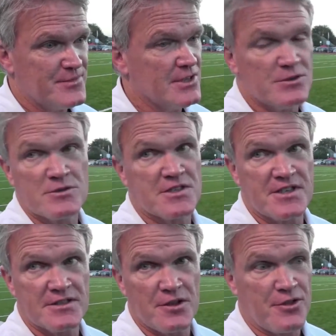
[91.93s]
There's no such
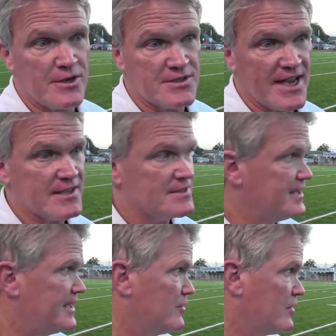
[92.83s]
thing as a 32nd
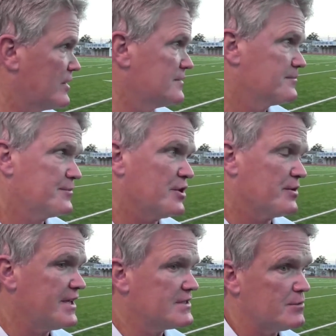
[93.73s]
seed or, you
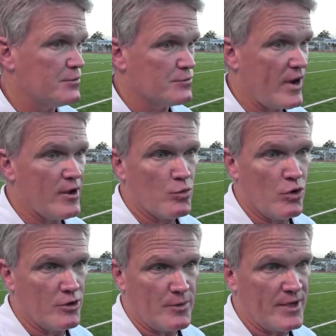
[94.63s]
know, an easy round
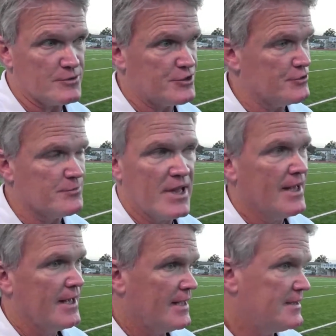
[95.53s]
1 or round 2.
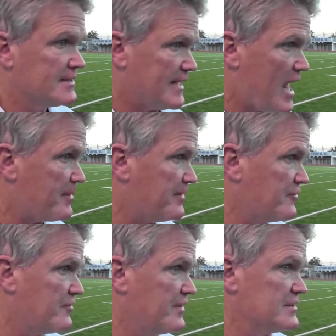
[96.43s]
It doesn't happen in
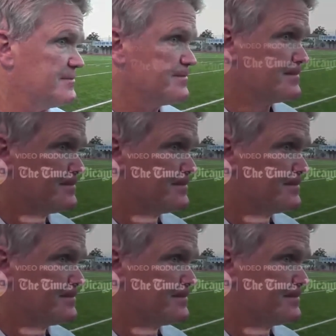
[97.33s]
this division.